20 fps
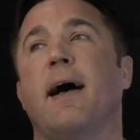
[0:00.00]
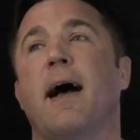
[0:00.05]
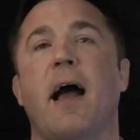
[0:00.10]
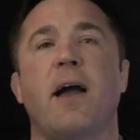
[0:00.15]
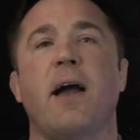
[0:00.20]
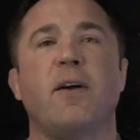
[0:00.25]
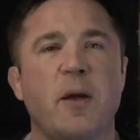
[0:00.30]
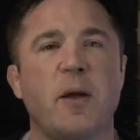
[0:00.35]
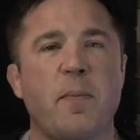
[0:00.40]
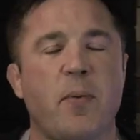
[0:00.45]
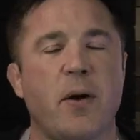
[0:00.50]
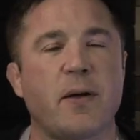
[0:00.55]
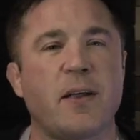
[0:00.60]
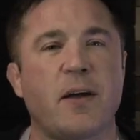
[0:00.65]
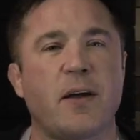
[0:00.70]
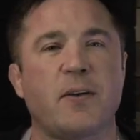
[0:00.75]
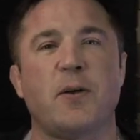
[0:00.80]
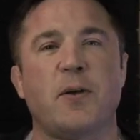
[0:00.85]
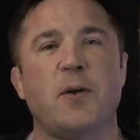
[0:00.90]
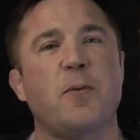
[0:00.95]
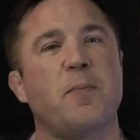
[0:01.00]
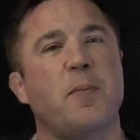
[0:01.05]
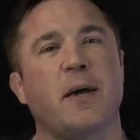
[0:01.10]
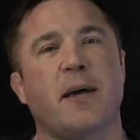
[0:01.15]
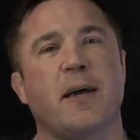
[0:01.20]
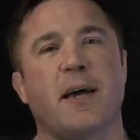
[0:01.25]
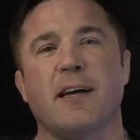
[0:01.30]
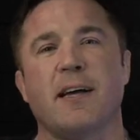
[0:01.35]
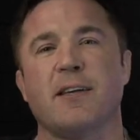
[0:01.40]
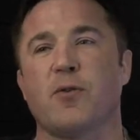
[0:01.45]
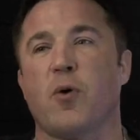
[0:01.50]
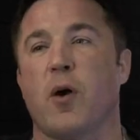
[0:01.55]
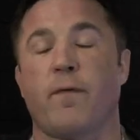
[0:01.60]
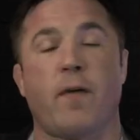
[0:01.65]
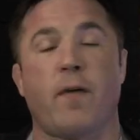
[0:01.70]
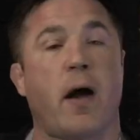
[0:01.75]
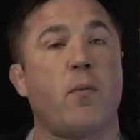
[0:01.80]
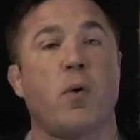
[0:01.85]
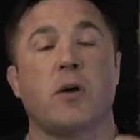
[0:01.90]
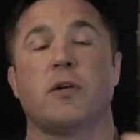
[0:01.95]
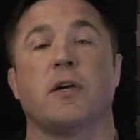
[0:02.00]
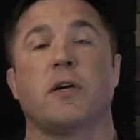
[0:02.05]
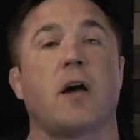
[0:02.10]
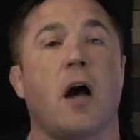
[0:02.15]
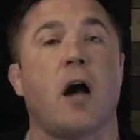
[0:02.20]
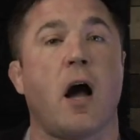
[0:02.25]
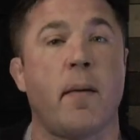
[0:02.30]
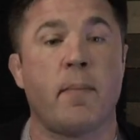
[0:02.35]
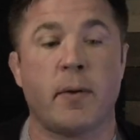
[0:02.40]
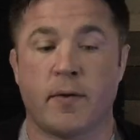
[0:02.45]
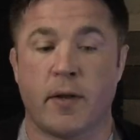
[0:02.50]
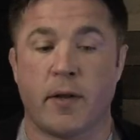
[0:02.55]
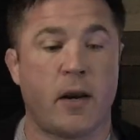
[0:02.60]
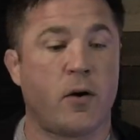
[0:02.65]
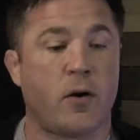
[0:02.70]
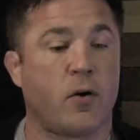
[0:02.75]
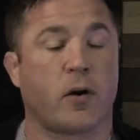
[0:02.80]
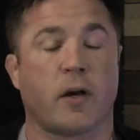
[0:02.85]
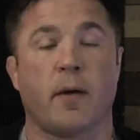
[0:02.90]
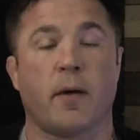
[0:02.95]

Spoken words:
I only bring that to you because if I wasn't commentating or